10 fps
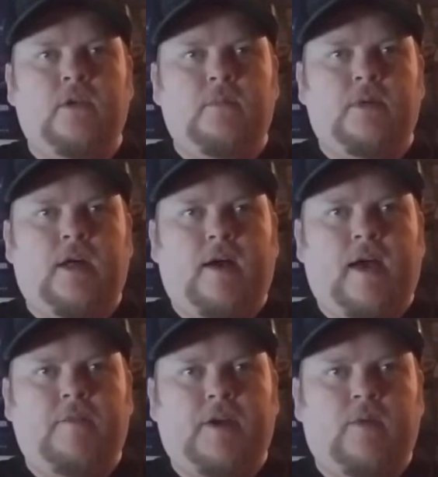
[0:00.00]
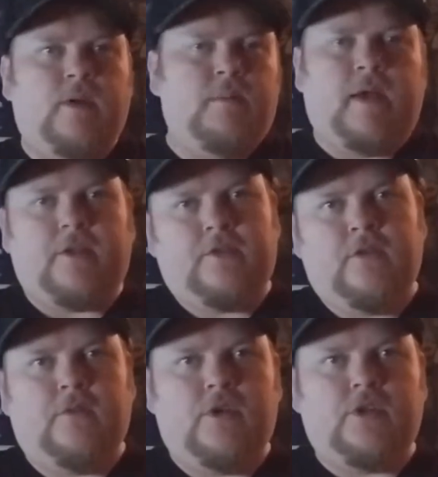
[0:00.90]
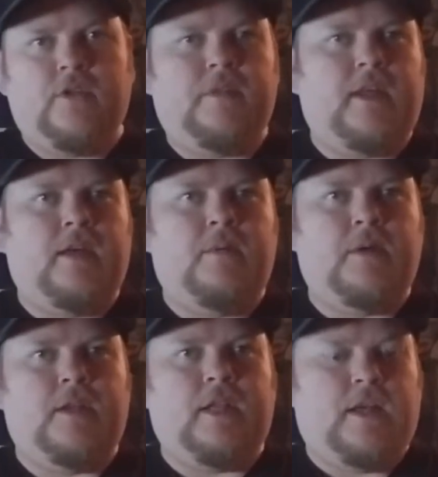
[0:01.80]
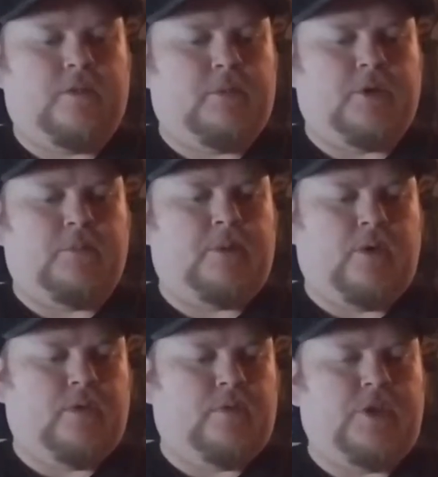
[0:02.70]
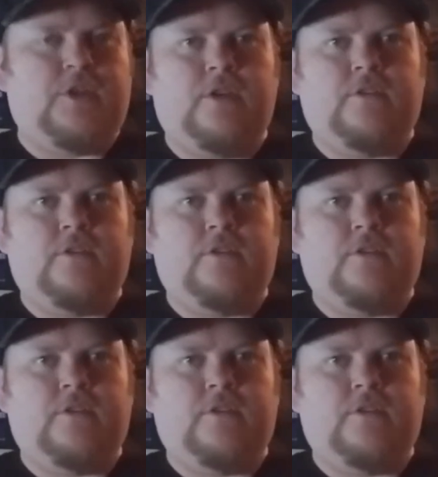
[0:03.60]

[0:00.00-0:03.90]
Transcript: But now I have like a remastered version of them, and it has a bunch of bonus features.